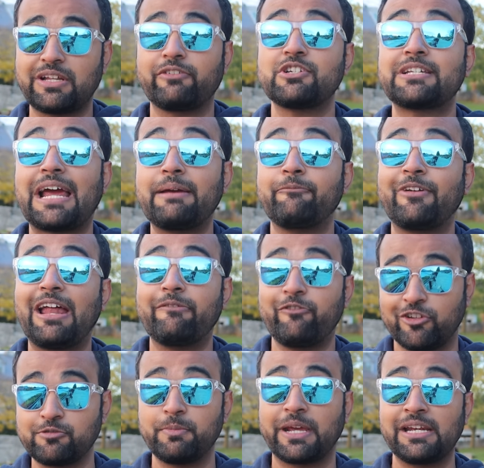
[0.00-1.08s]
there was a time when I
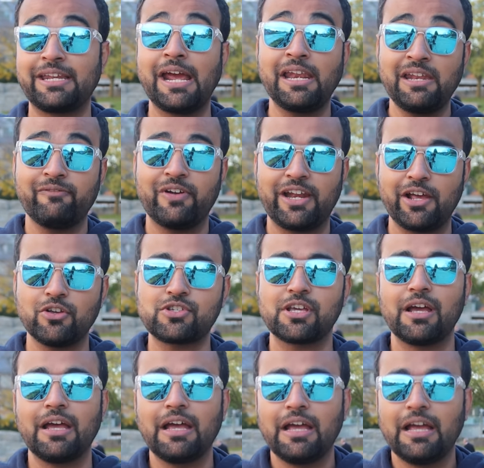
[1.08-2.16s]
was making daily videos.